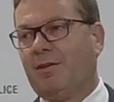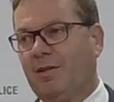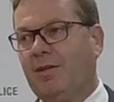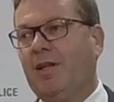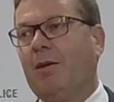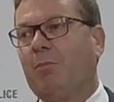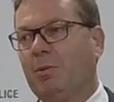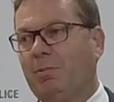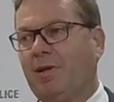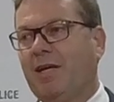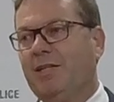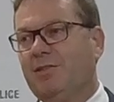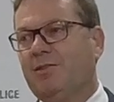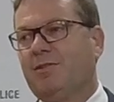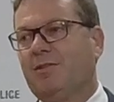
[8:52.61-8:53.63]
the number
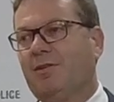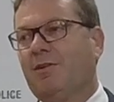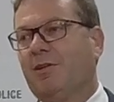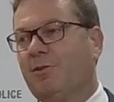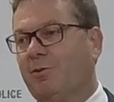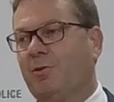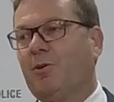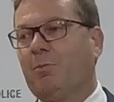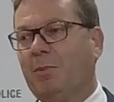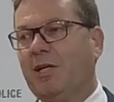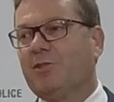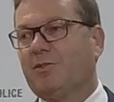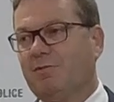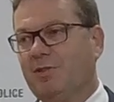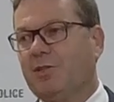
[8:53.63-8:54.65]
plates that do not
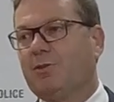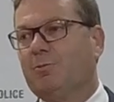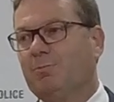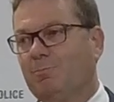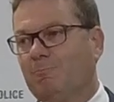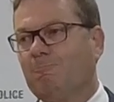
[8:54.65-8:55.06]
match the vehicle.